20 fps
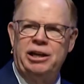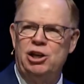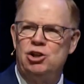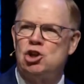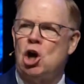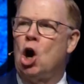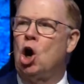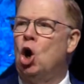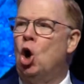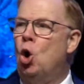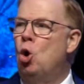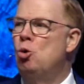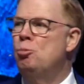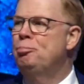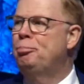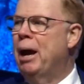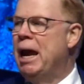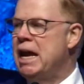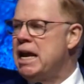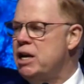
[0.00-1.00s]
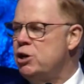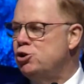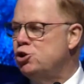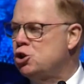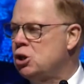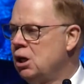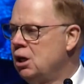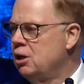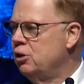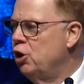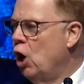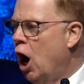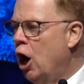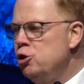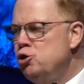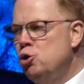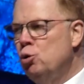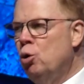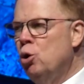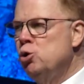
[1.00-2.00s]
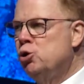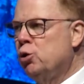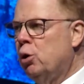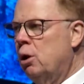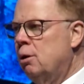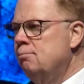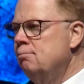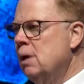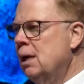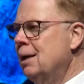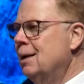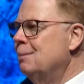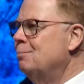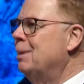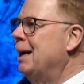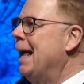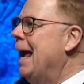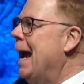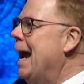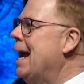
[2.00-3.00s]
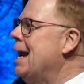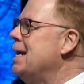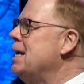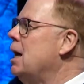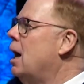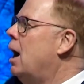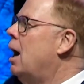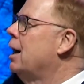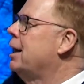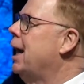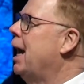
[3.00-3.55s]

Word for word: It's our home base, not Jerusalem, but Antioch.